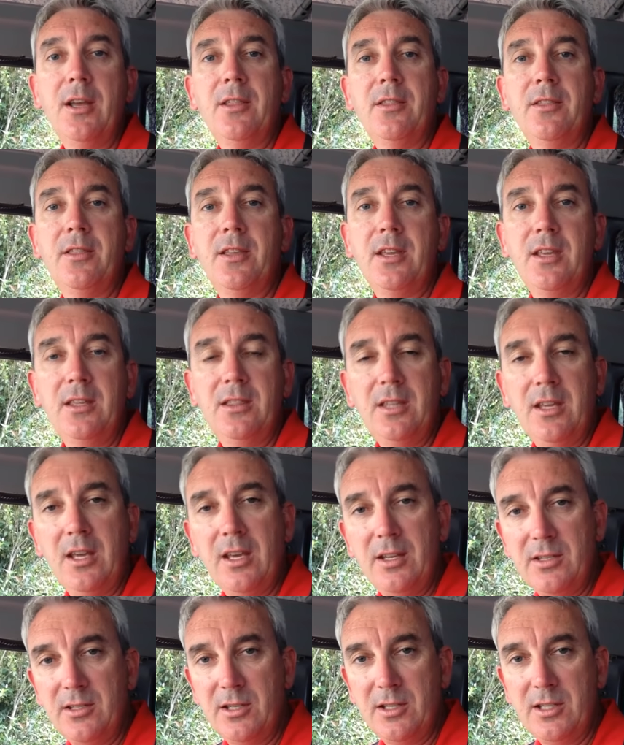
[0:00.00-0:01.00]
The
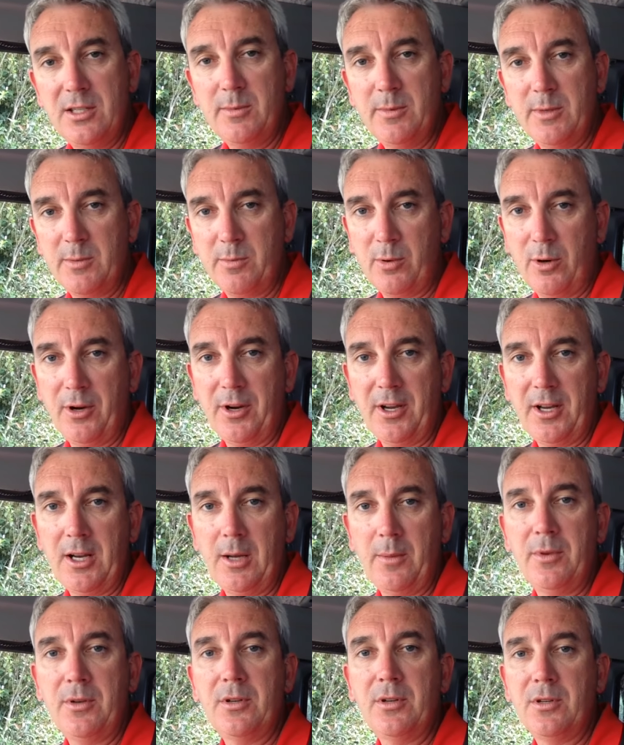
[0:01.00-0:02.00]
air system is broken
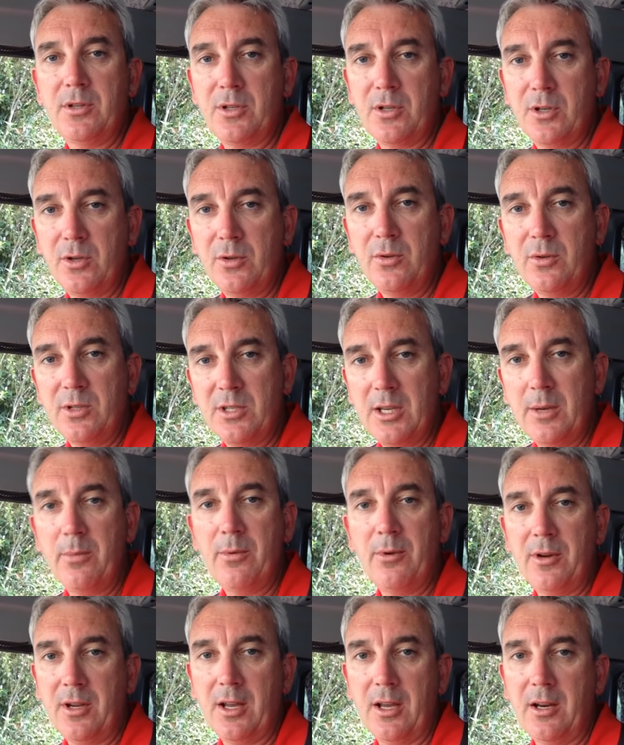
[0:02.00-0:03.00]
up into two
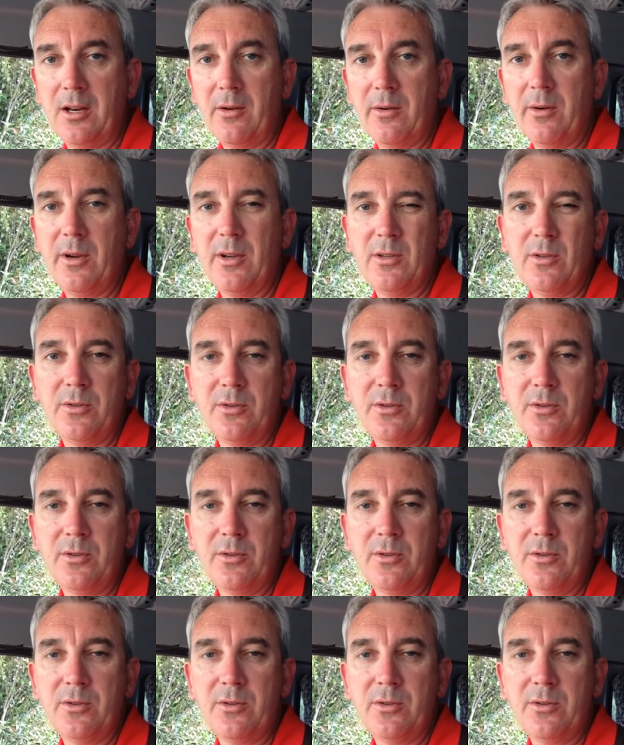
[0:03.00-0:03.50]
separate categories,